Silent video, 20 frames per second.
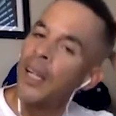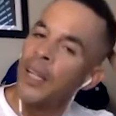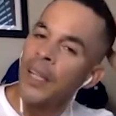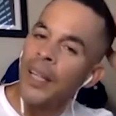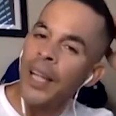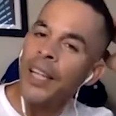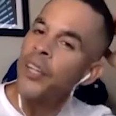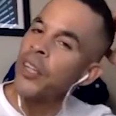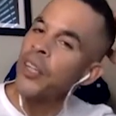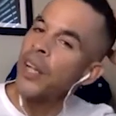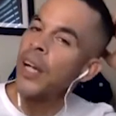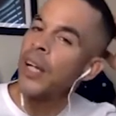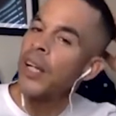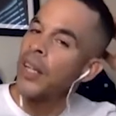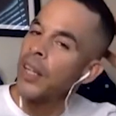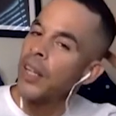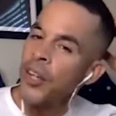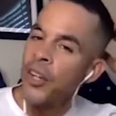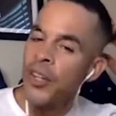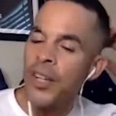Yeah, like
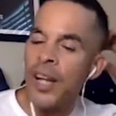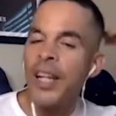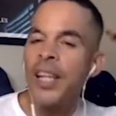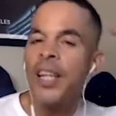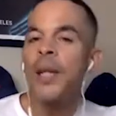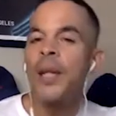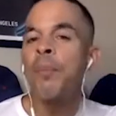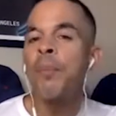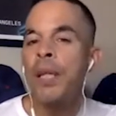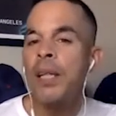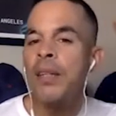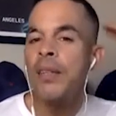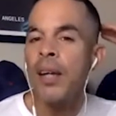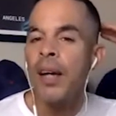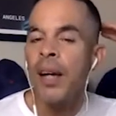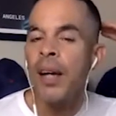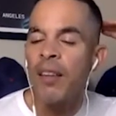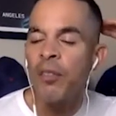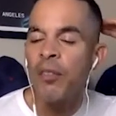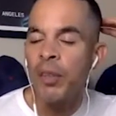you're not eating pizza
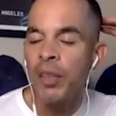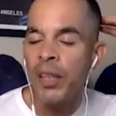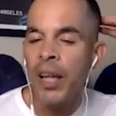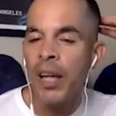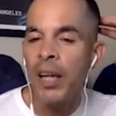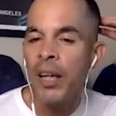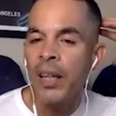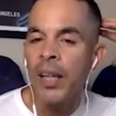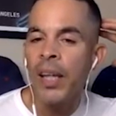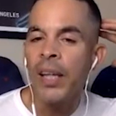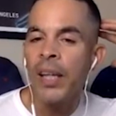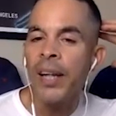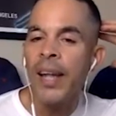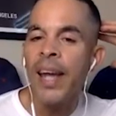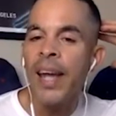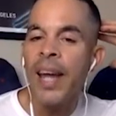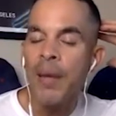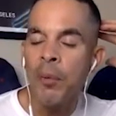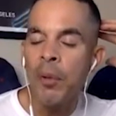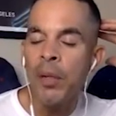every day and getting
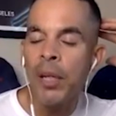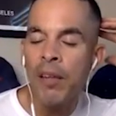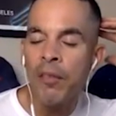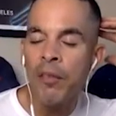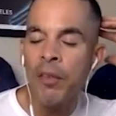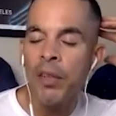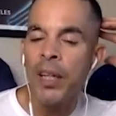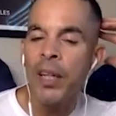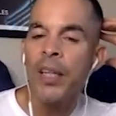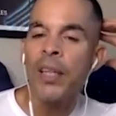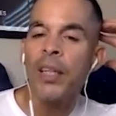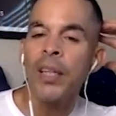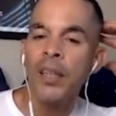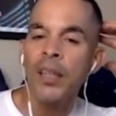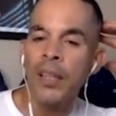hammered every night.